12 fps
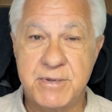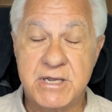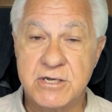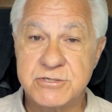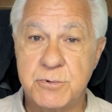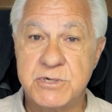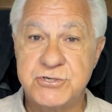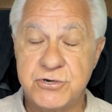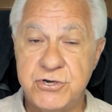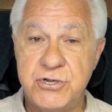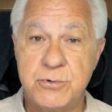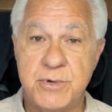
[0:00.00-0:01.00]
because what
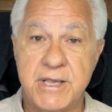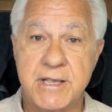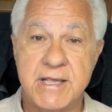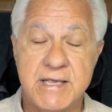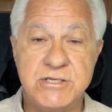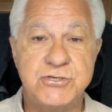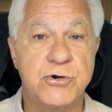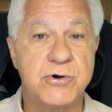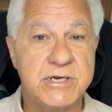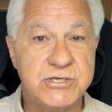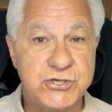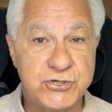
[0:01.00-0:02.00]
you're doing is
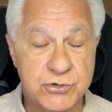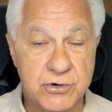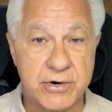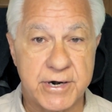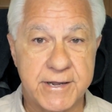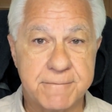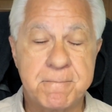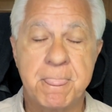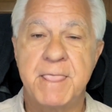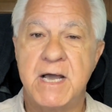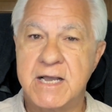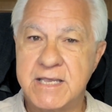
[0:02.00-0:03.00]
you're insuring
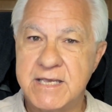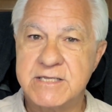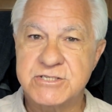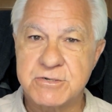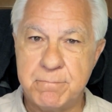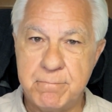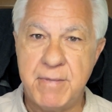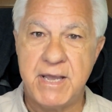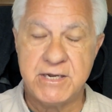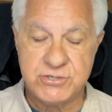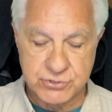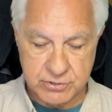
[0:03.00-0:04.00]
against
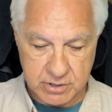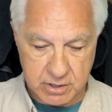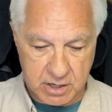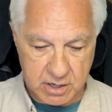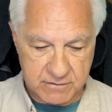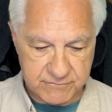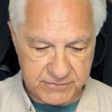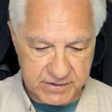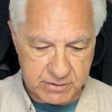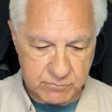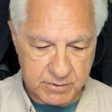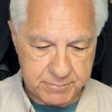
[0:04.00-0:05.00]
major
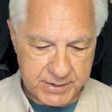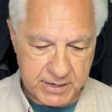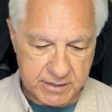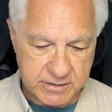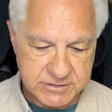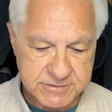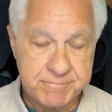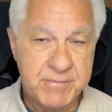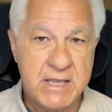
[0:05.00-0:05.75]
RV repairs.